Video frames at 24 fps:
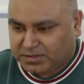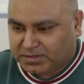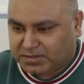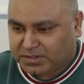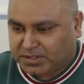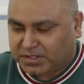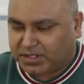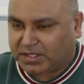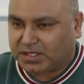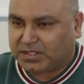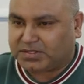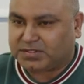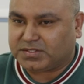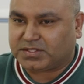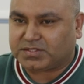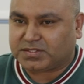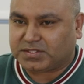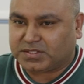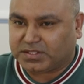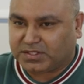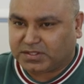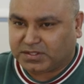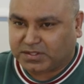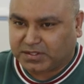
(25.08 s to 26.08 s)
Sir, I
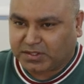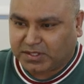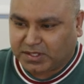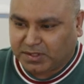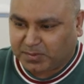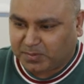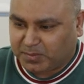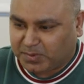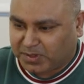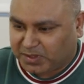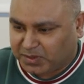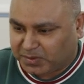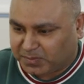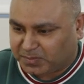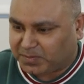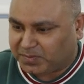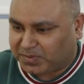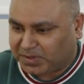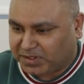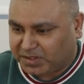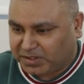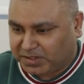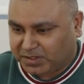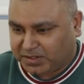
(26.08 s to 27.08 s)
just come back.
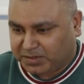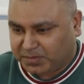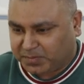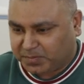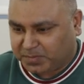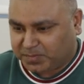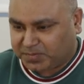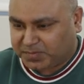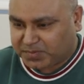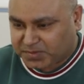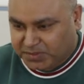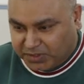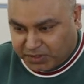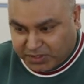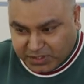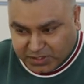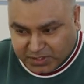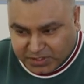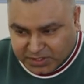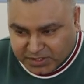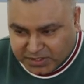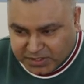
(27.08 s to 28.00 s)
Sorry?